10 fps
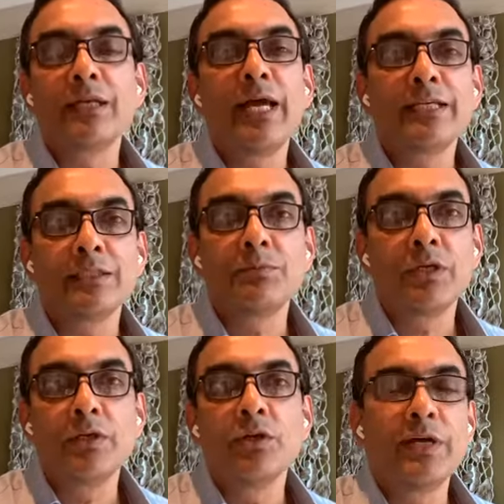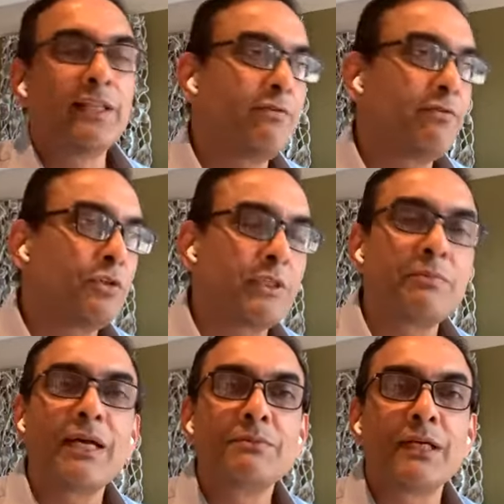unlike some of the, and therefore
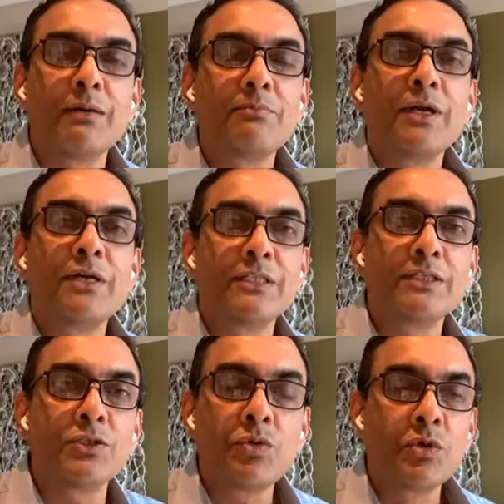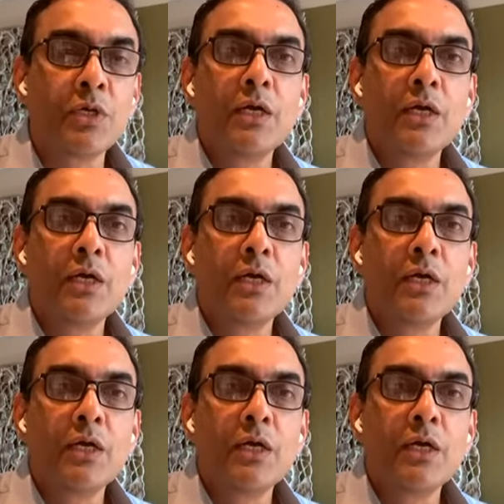sometimes the comparison to